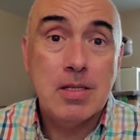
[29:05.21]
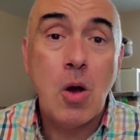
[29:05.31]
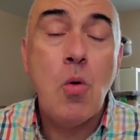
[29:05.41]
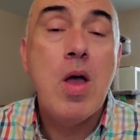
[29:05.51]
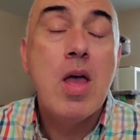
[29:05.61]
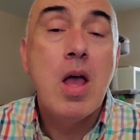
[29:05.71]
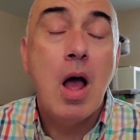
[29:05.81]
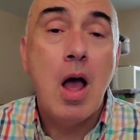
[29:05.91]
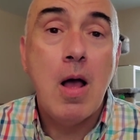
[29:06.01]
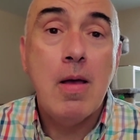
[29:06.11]
So
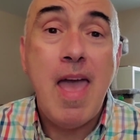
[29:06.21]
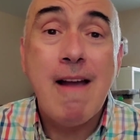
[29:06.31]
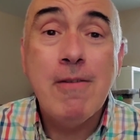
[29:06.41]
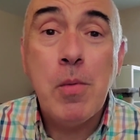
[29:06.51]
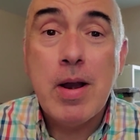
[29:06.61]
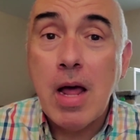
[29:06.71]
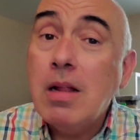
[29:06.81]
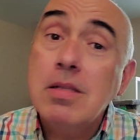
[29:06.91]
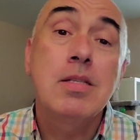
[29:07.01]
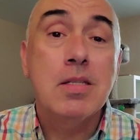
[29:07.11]
everyone
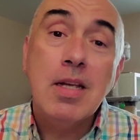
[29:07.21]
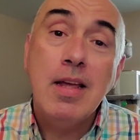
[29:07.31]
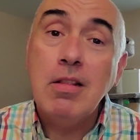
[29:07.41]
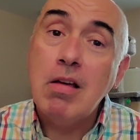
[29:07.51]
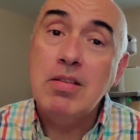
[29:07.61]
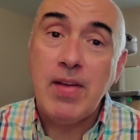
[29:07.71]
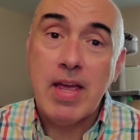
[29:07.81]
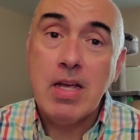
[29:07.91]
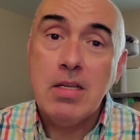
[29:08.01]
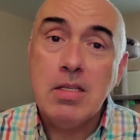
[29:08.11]
else in Las
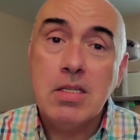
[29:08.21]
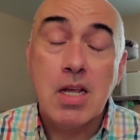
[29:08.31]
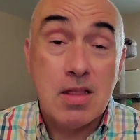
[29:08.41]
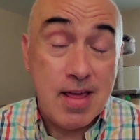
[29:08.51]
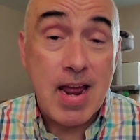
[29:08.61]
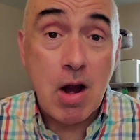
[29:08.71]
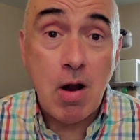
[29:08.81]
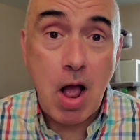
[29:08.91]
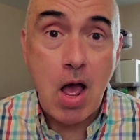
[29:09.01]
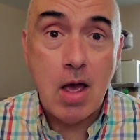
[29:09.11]
Vegas, to
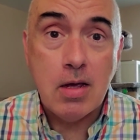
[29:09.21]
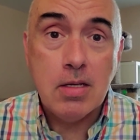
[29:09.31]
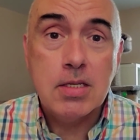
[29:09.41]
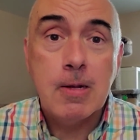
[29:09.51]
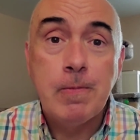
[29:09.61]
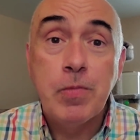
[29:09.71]
their eyes,